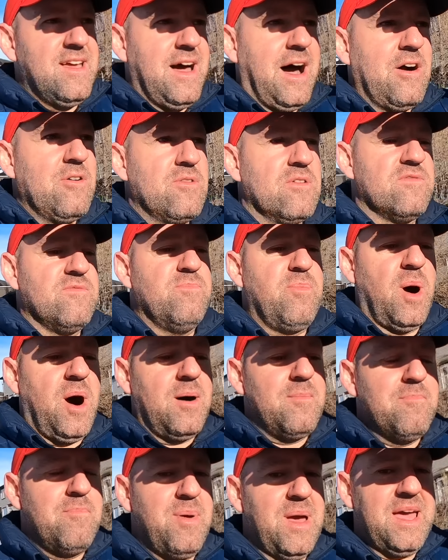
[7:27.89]
out of
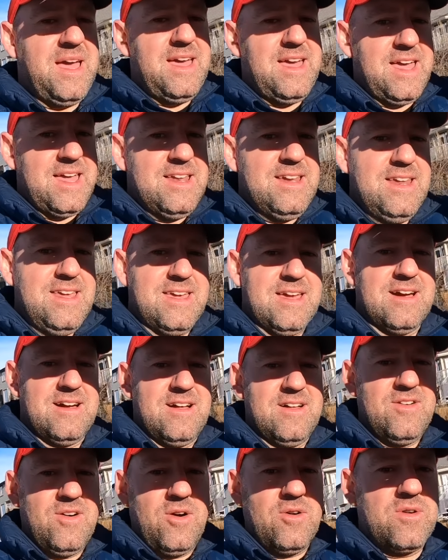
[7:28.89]
Bombay, India,
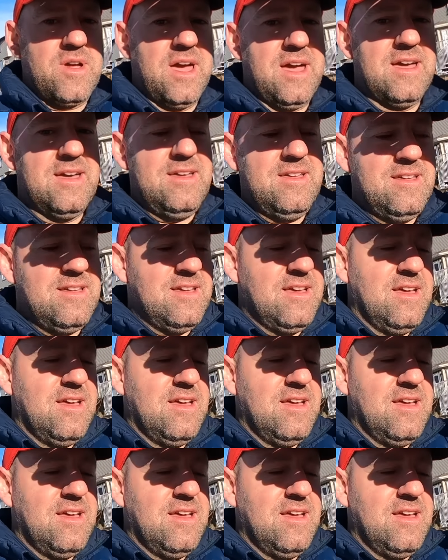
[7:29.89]
okay?